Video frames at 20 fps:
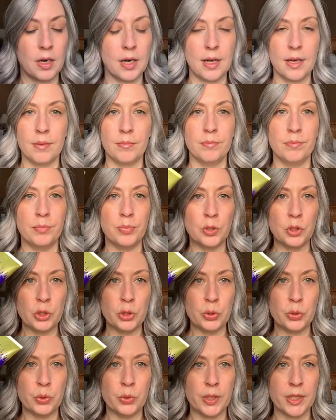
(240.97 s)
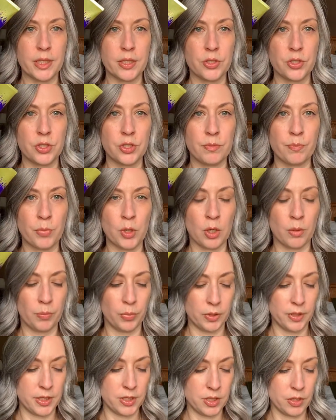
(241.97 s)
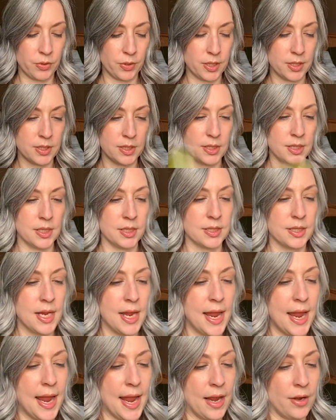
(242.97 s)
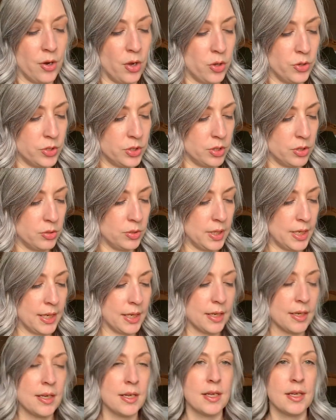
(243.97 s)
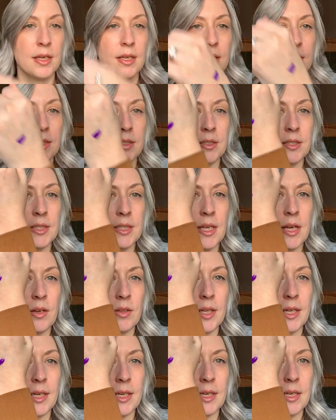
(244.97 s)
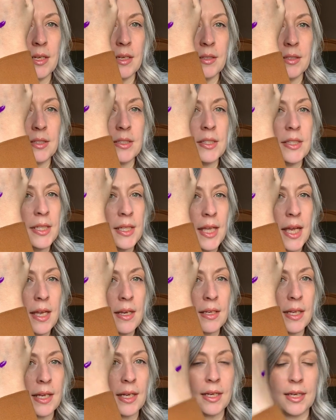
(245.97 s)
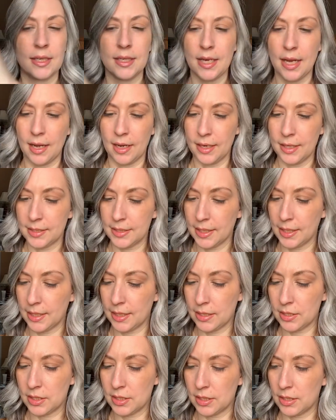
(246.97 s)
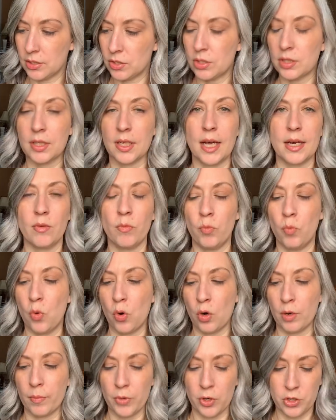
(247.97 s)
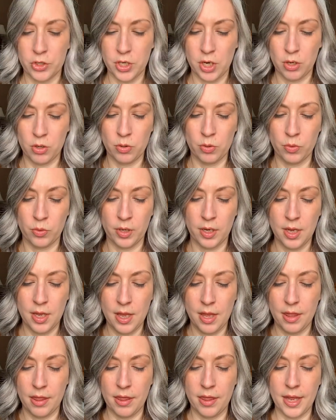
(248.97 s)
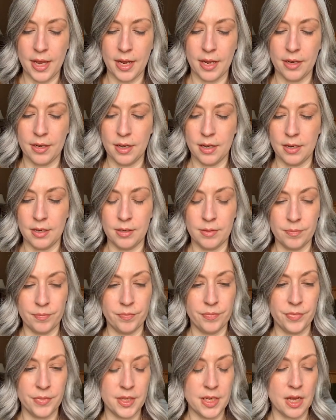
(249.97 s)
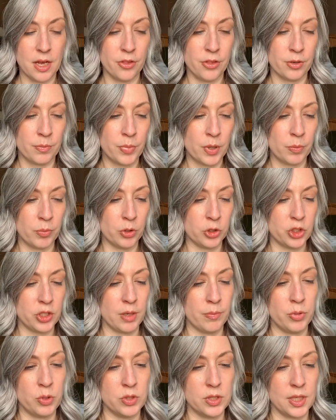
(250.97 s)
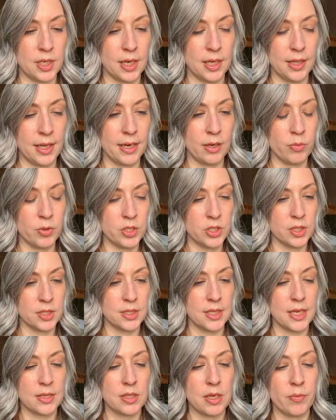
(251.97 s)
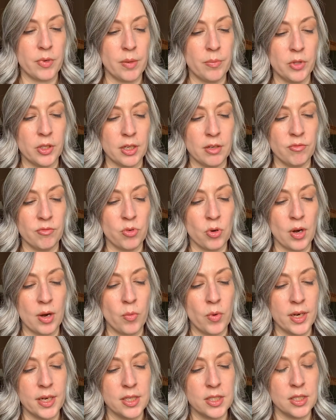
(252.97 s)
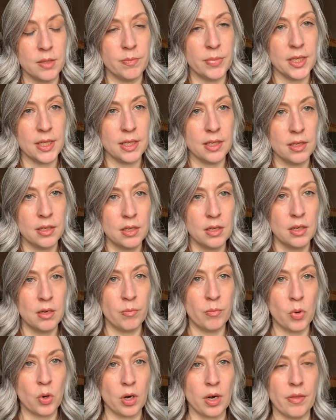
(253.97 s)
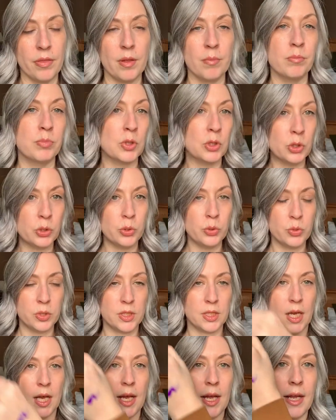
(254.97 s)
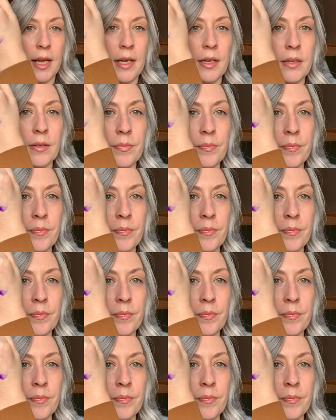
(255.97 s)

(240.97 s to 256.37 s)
uh, bluish purpley tone as this. And also like you see how like, you see that? Like, yeah, it's like, it's it's got a warmer tone than um, the other purple shampoos that I like, which is, that's not what I'm looking for. I want it to be more on the blue side